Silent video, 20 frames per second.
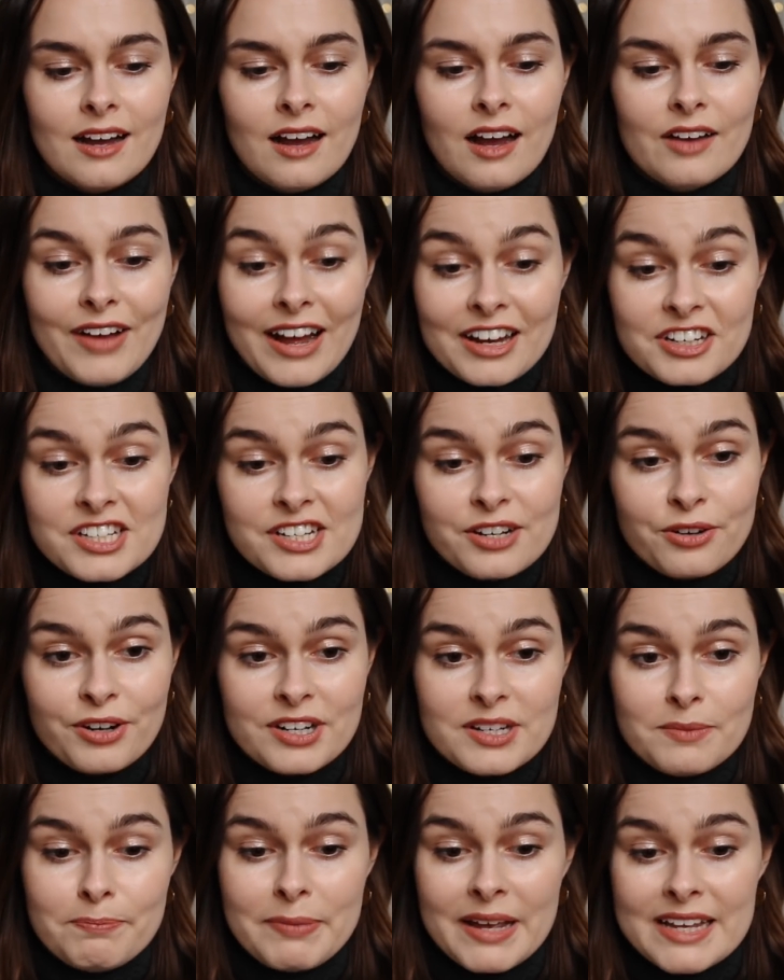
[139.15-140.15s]
I've actually
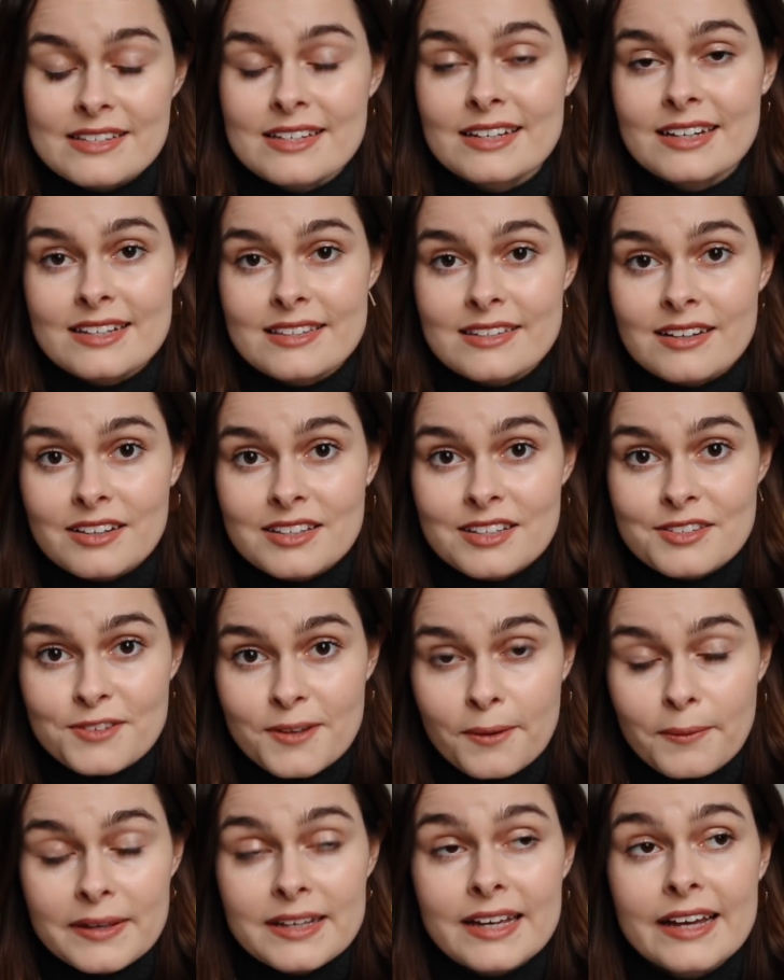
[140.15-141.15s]
already basically started
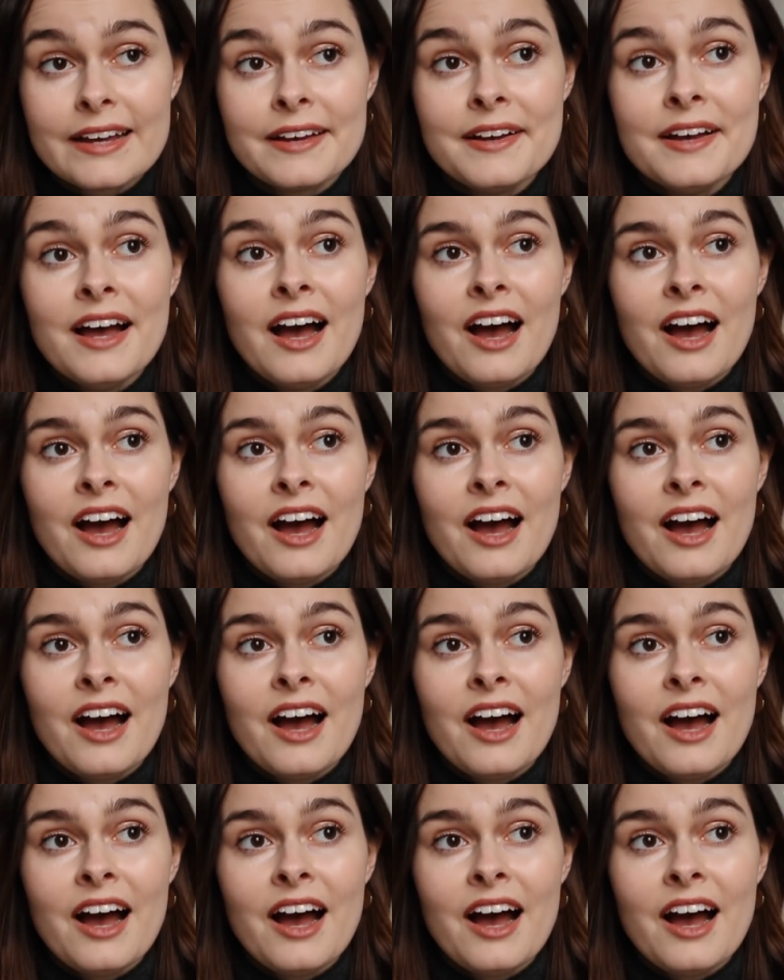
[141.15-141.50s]
doing it.